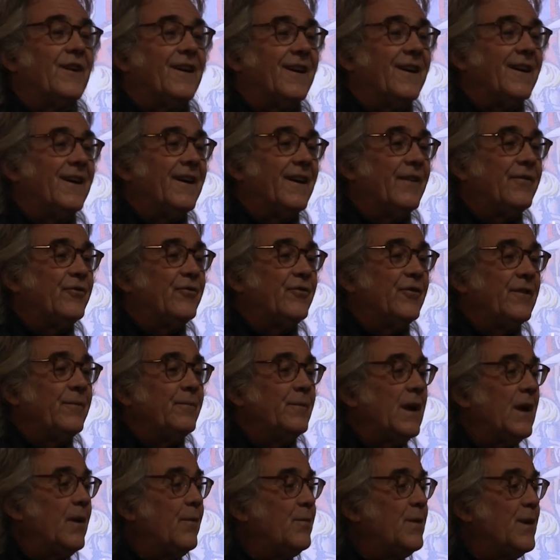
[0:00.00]
I've seen
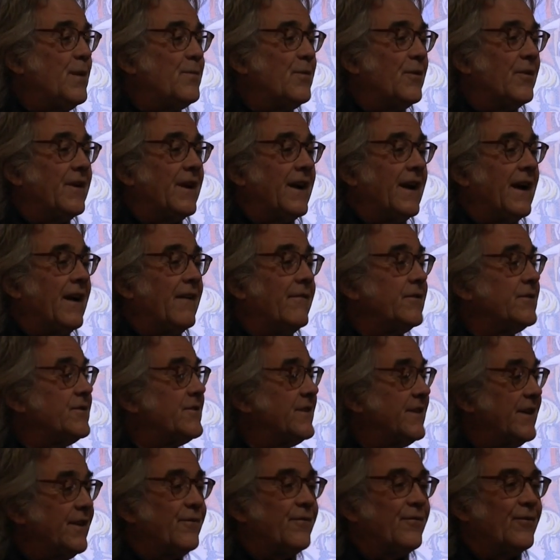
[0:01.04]
many people that I haven't
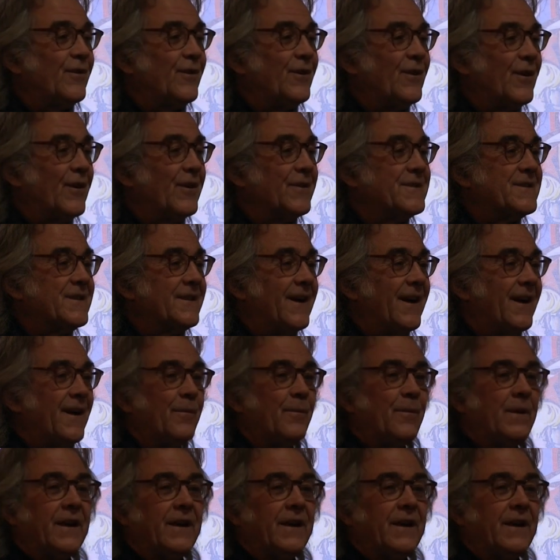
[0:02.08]
seen for a long time,